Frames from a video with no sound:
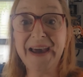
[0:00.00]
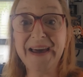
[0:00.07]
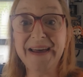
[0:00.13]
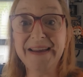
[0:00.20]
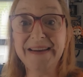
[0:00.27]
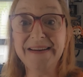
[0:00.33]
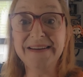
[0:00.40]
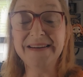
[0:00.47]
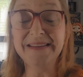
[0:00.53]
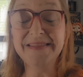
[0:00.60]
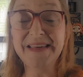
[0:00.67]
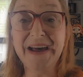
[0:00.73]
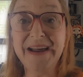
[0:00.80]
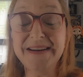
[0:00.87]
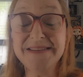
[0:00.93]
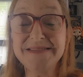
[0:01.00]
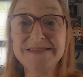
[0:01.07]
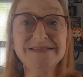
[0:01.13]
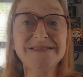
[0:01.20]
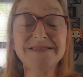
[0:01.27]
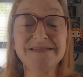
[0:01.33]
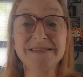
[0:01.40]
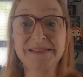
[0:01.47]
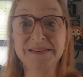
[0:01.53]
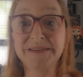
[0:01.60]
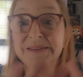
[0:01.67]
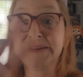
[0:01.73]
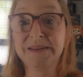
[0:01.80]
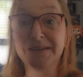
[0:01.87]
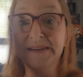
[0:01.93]
and that's
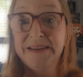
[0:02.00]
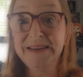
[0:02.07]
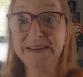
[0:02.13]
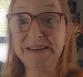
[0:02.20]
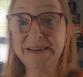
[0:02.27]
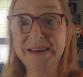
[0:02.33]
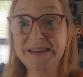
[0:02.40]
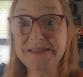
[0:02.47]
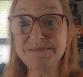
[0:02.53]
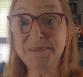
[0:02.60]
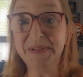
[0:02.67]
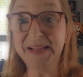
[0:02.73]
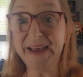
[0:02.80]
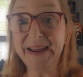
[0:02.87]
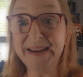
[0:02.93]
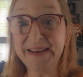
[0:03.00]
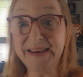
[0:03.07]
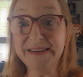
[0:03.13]
his plan